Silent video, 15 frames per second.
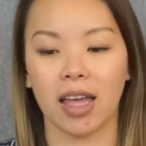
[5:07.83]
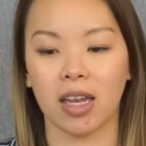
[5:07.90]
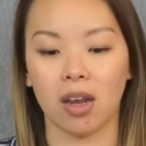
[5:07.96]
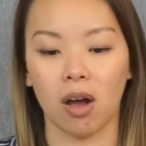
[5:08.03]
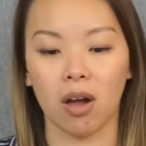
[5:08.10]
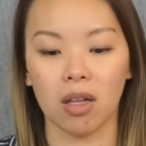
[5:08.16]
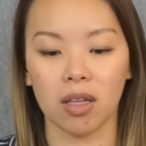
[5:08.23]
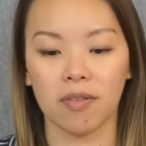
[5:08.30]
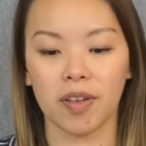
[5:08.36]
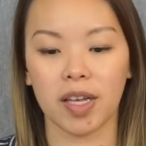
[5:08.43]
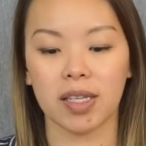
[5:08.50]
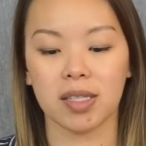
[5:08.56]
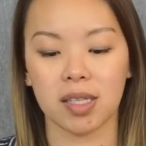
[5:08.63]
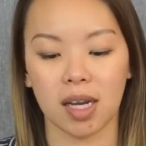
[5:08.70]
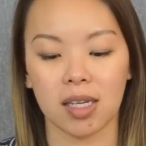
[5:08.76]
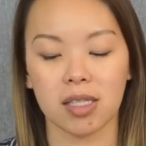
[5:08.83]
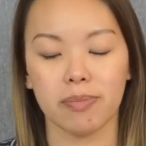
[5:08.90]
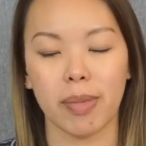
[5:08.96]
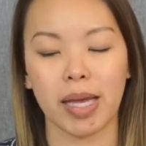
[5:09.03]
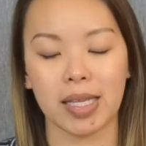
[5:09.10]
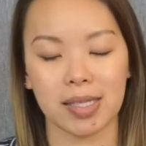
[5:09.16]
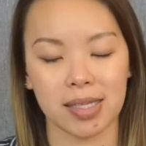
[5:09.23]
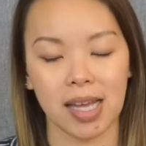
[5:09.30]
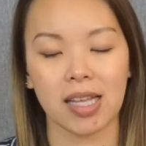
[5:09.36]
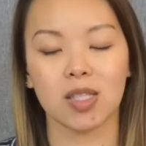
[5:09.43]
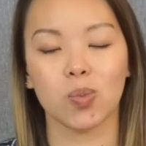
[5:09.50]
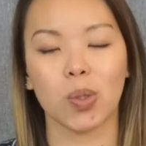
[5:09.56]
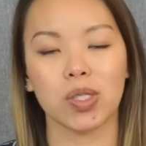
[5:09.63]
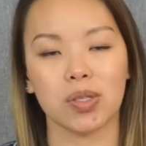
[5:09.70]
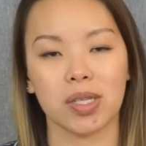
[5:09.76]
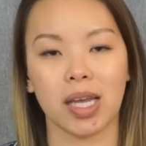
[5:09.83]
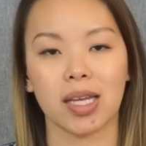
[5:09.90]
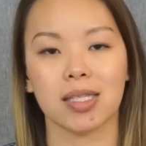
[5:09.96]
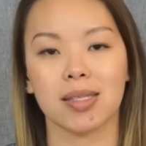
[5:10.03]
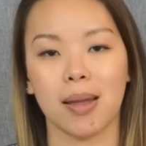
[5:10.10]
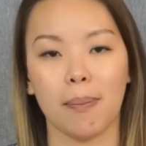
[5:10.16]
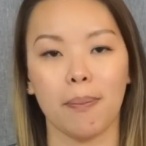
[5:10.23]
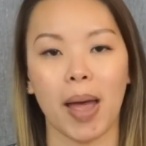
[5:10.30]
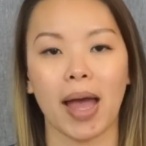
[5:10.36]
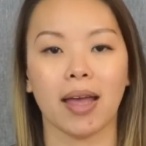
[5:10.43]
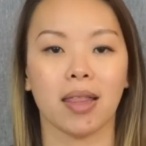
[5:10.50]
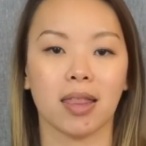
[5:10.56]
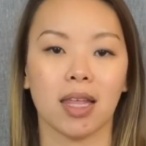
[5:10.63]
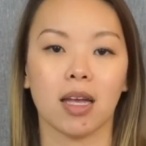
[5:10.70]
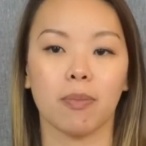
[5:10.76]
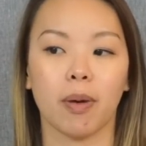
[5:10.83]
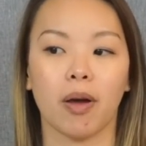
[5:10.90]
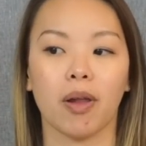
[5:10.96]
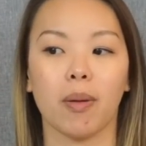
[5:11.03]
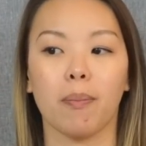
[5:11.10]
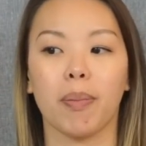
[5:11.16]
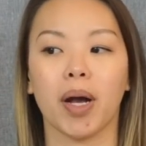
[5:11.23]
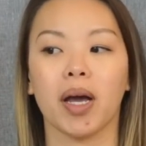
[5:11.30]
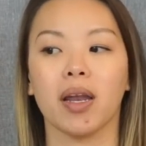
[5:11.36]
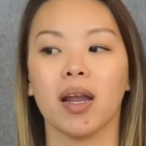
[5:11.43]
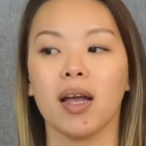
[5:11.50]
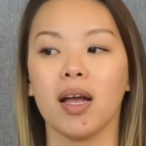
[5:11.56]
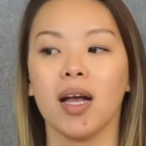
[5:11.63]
and all of it does make sense once you take a step back and think about it, but.